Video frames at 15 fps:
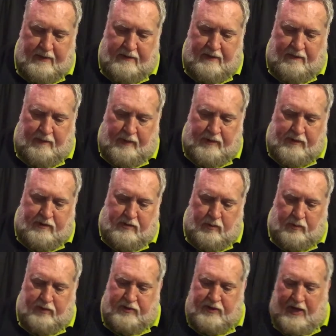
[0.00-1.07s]
So everyone's
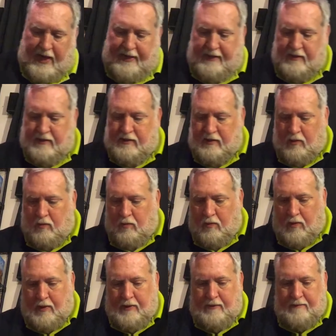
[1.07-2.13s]
dual-sided. So
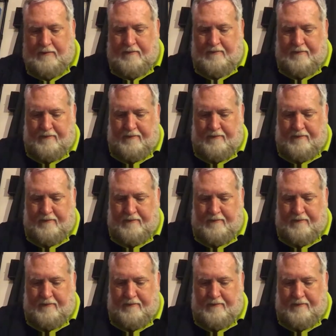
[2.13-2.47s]
1,